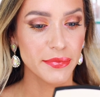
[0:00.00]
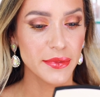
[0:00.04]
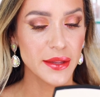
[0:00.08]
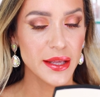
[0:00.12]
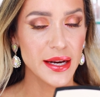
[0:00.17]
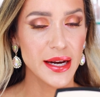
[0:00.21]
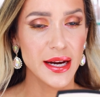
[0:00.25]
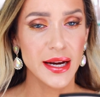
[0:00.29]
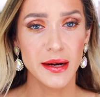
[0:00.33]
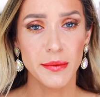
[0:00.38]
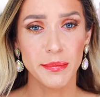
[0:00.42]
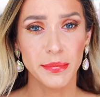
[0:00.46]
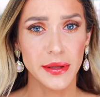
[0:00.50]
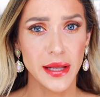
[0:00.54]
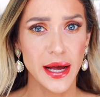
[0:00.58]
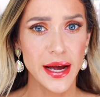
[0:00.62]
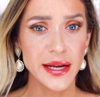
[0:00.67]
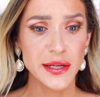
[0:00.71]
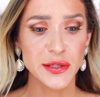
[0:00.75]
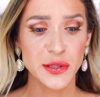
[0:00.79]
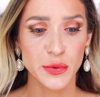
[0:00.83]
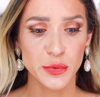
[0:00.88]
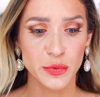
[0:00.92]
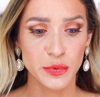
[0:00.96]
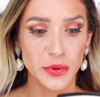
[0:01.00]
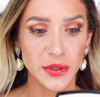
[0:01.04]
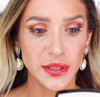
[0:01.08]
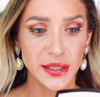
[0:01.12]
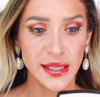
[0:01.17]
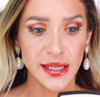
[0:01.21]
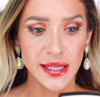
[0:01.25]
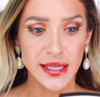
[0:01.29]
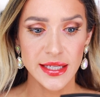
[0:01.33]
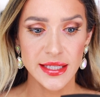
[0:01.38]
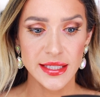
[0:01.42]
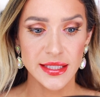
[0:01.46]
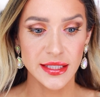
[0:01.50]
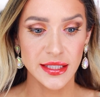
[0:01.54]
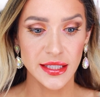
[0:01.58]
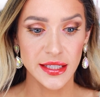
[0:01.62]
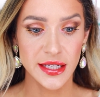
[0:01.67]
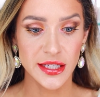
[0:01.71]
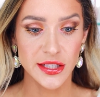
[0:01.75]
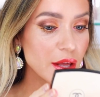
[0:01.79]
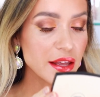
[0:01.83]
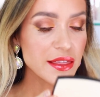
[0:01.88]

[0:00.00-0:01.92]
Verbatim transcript: And it applies really easily.